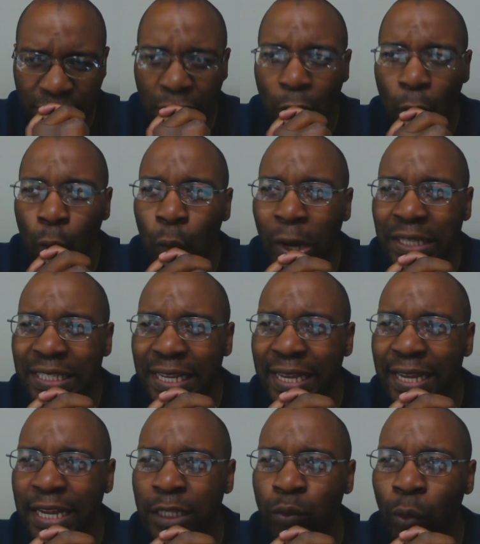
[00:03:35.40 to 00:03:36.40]
What
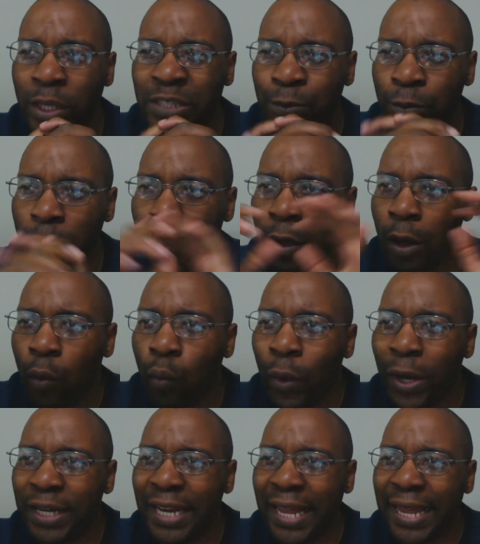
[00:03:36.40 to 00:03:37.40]
is re-
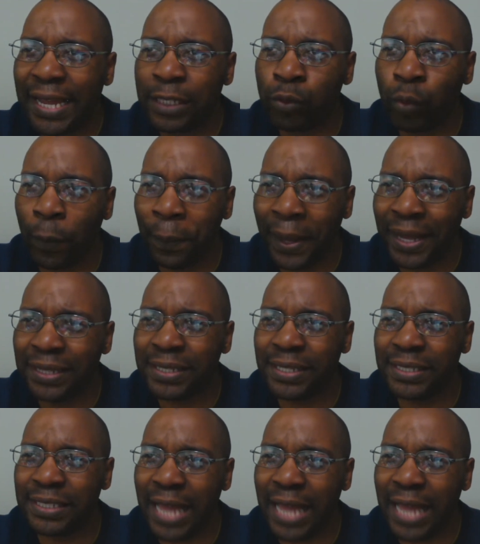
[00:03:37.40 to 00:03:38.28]
what is repentance?